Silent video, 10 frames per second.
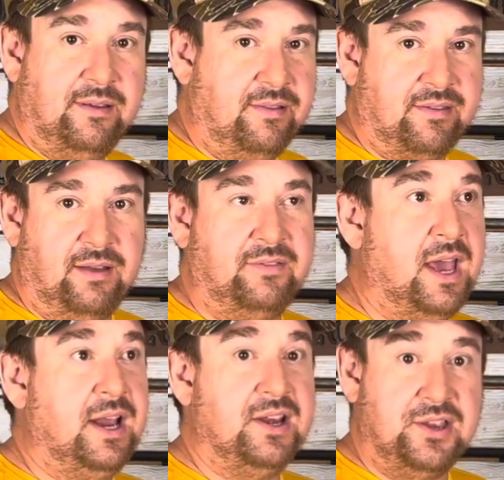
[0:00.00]
and stuff
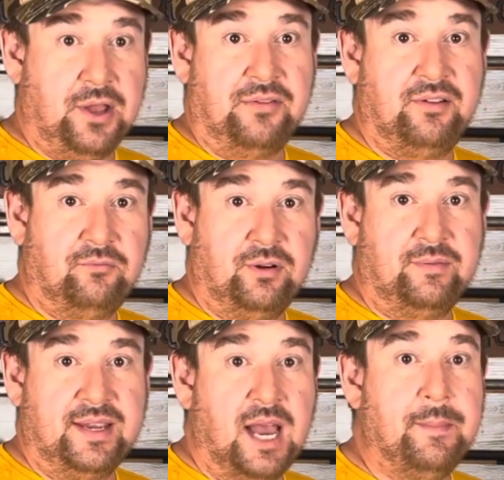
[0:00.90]
doesn't
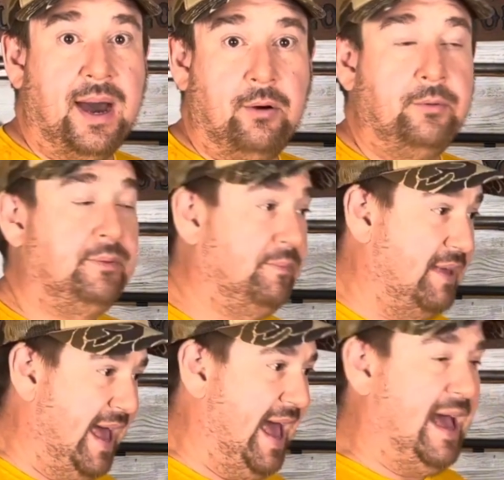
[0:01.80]
really come out
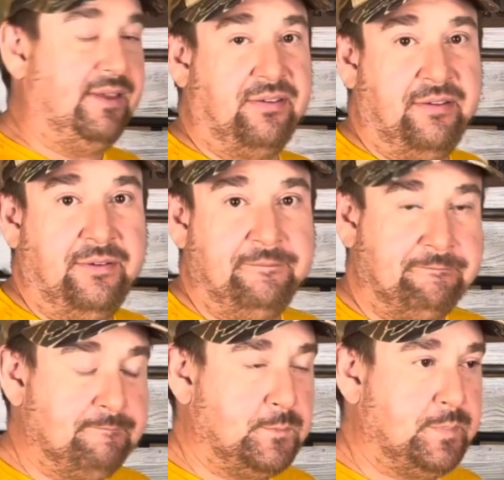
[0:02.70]
as
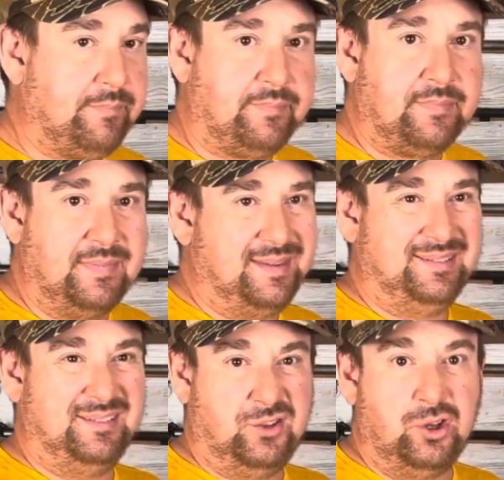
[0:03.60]

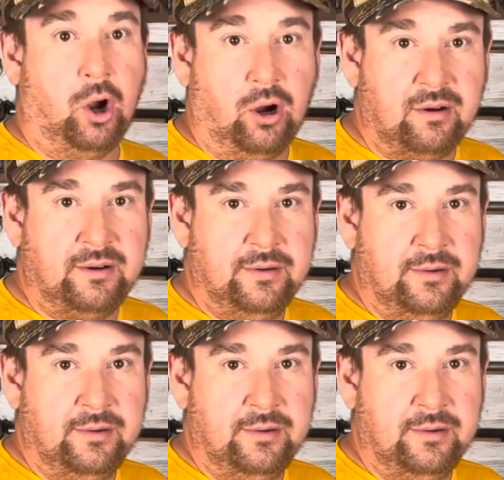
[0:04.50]
dark,